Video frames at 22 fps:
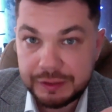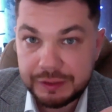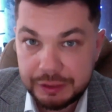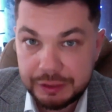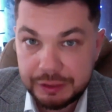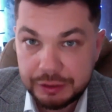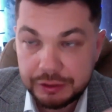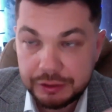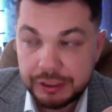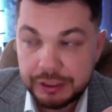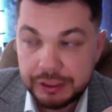
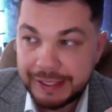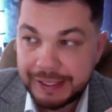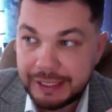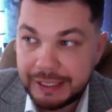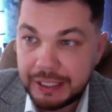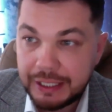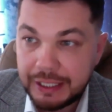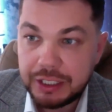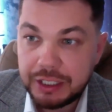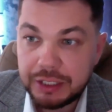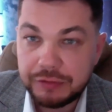he is
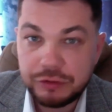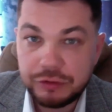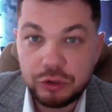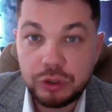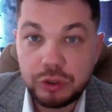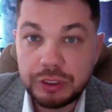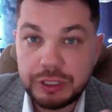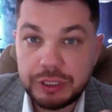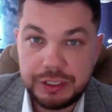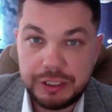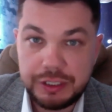and where
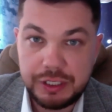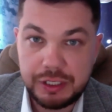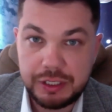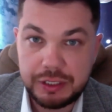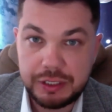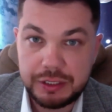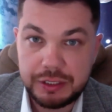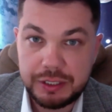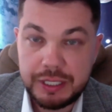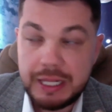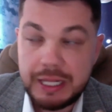
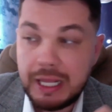he